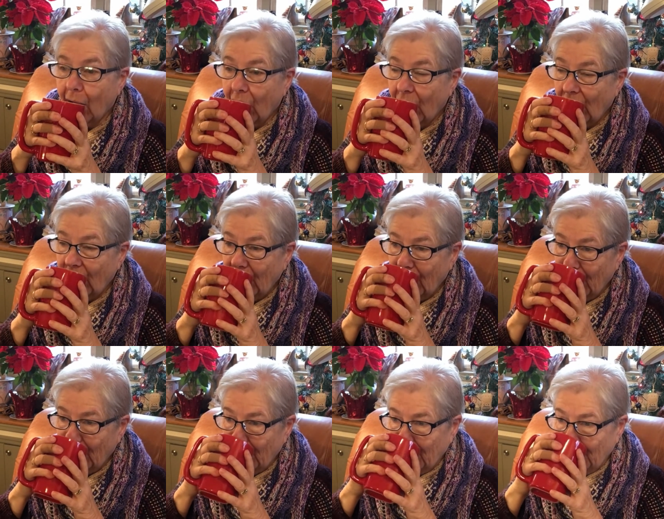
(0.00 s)

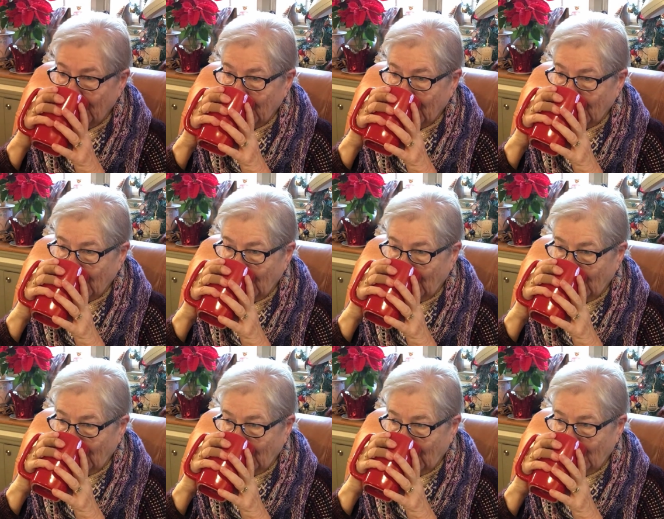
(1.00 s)

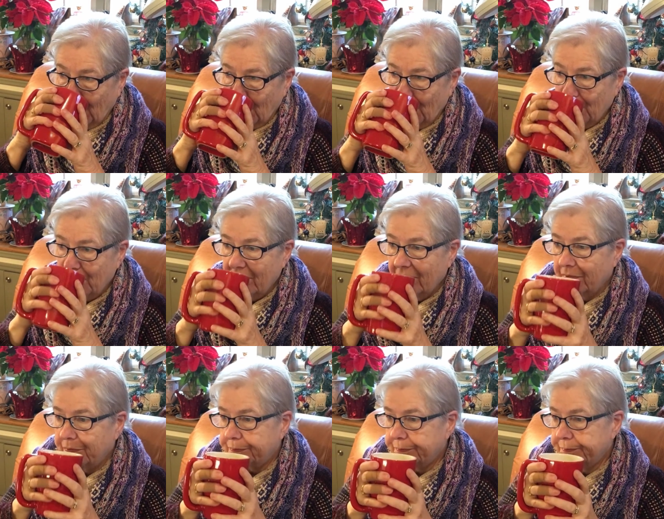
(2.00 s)

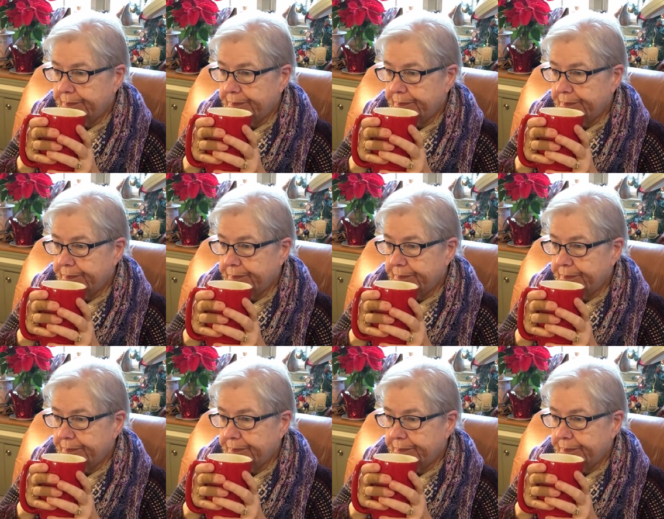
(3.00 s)
(no one is talking)